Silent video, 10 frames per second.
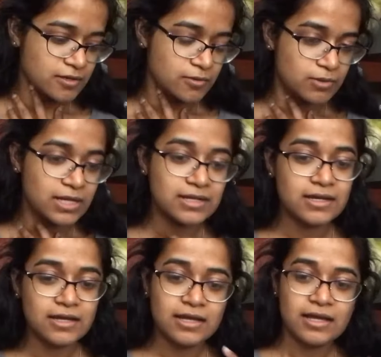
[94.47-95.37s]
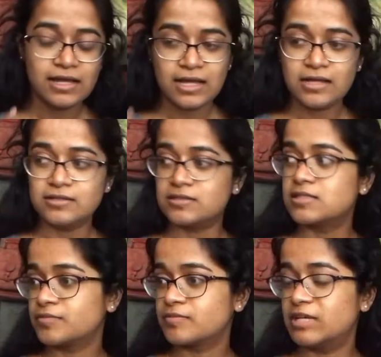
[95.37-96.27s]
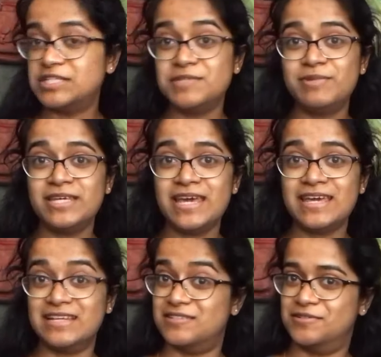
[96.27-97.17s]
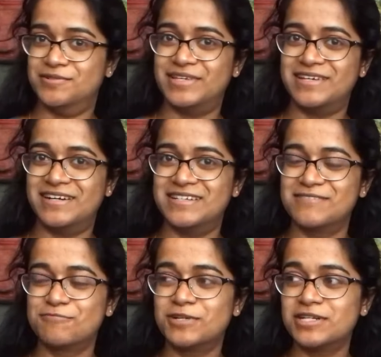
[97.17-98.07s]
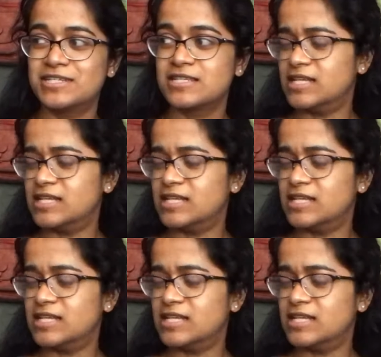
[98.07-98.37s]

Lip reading: What else? My GPA has only gotten worse.